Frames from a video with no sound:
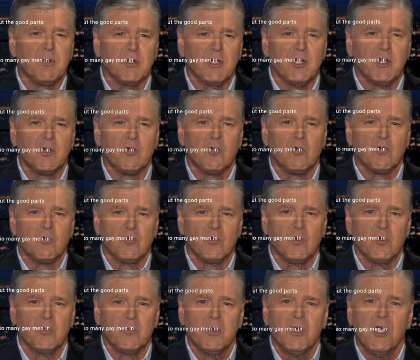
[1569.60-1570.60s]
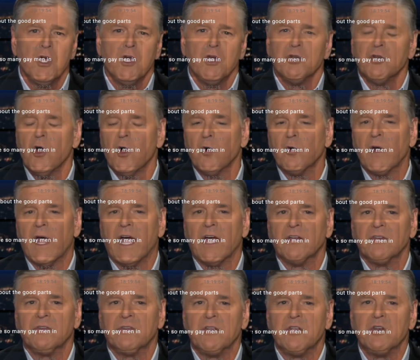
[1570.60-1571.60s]
any of those ages,
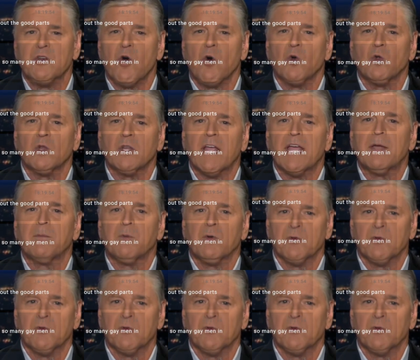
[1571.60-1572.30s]
and it's not a question